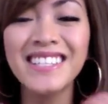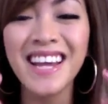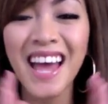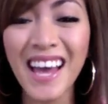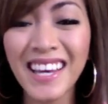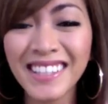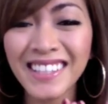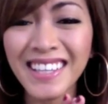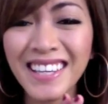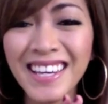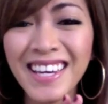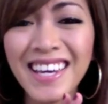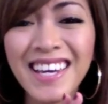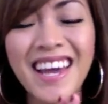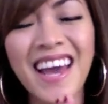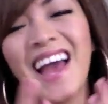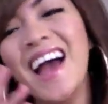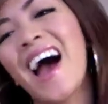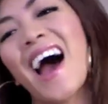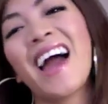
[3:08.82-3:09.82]

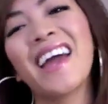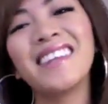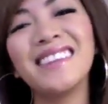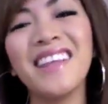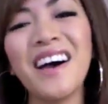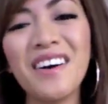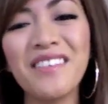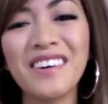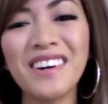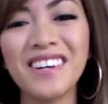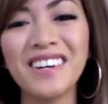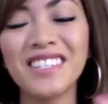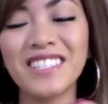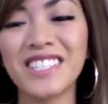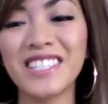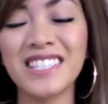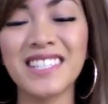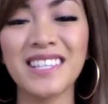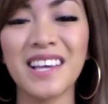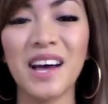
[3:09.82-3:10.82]
Jackie, I love her.
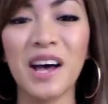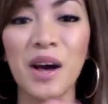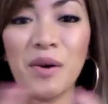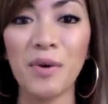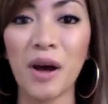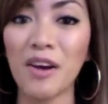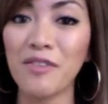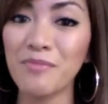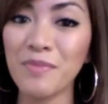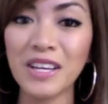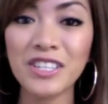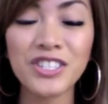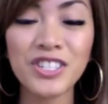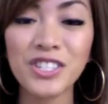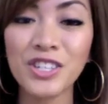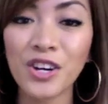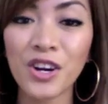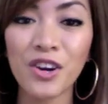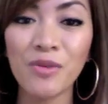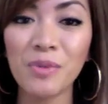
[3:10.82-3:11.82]
She's um, I've
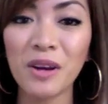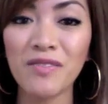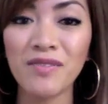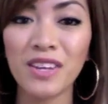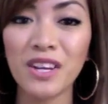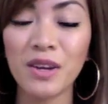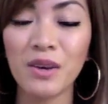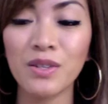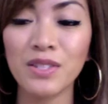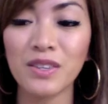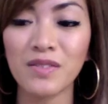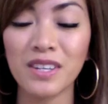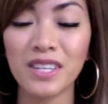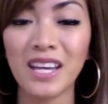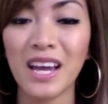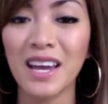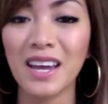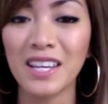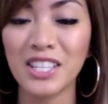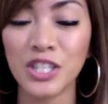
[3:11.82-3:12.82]
mentioned her in my videos
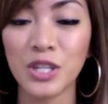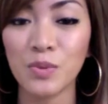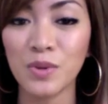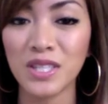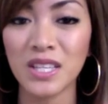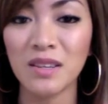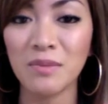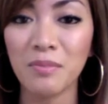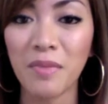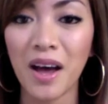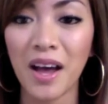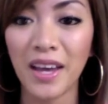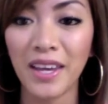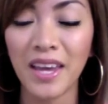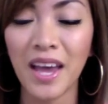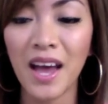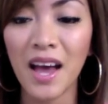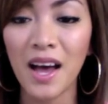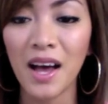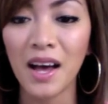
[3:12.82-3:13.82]
already. I, she was in
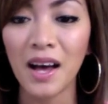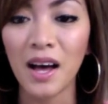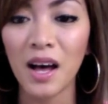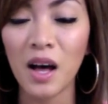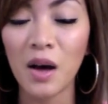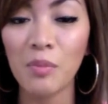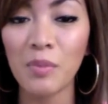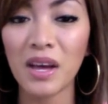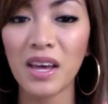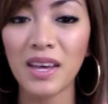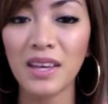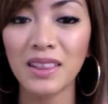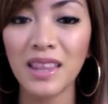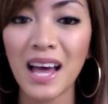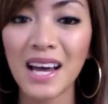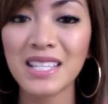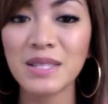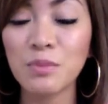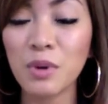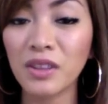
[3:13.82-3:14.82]
my uh, my
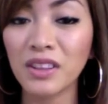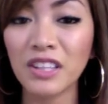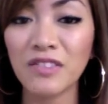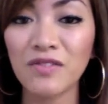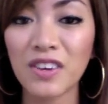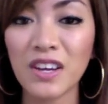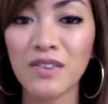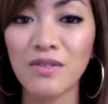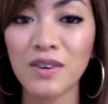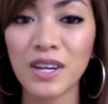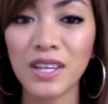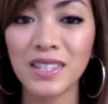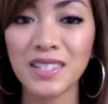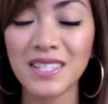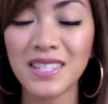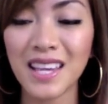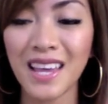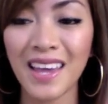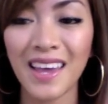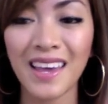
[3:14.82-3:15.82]
last monthly
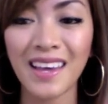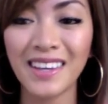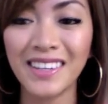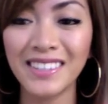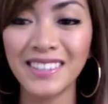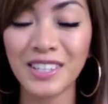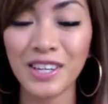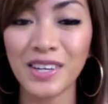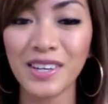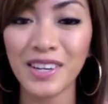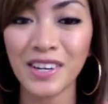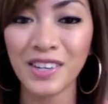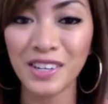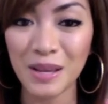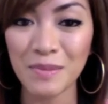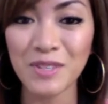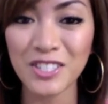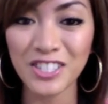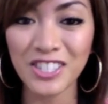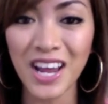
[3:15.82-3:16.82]
favorites, and her
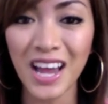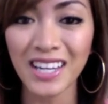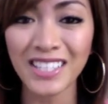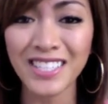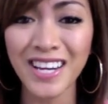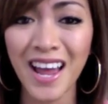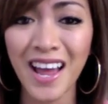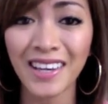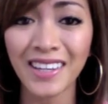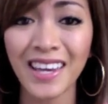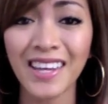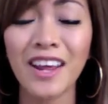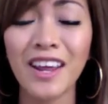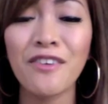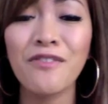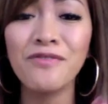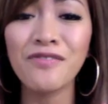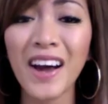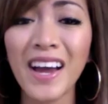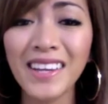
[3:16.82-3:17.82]
name is Jack Jack. And
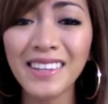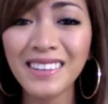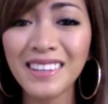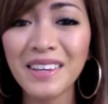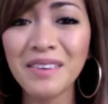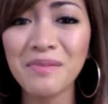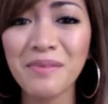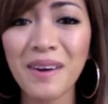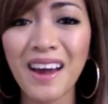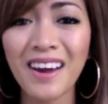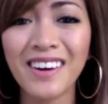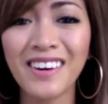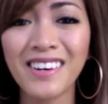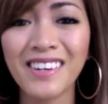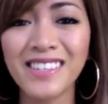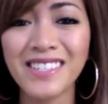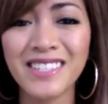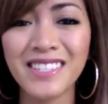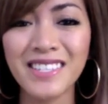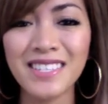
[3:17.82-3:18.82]
I finally met
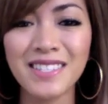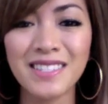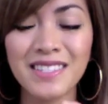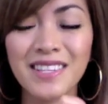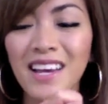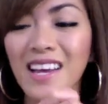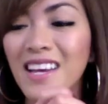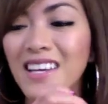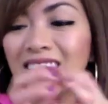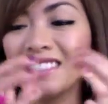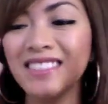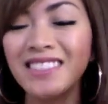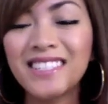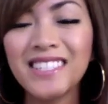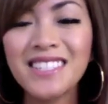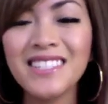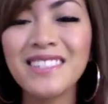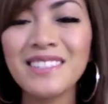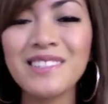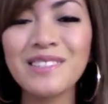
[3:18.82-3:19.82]
her. She's
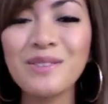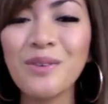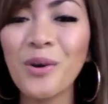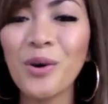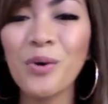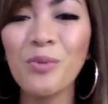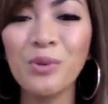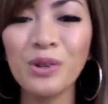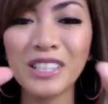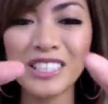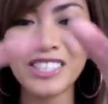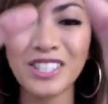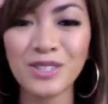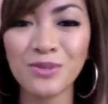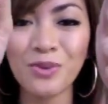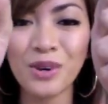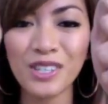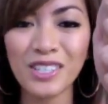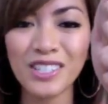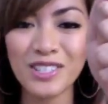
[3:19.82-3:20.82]
just adorable. I just
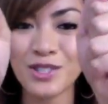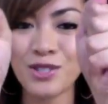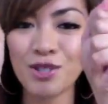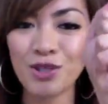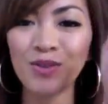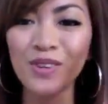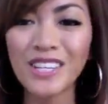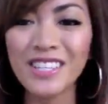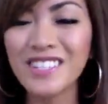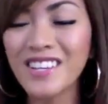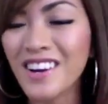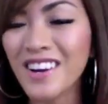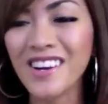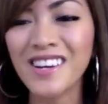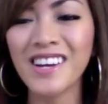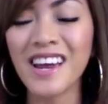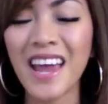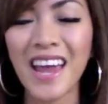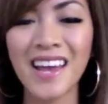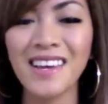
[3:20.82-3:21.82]
wanted to squeeze
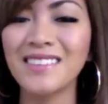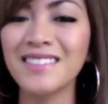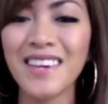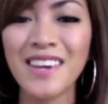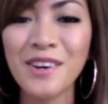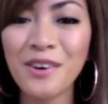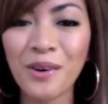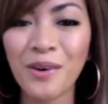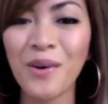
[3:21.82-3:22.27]
her and take her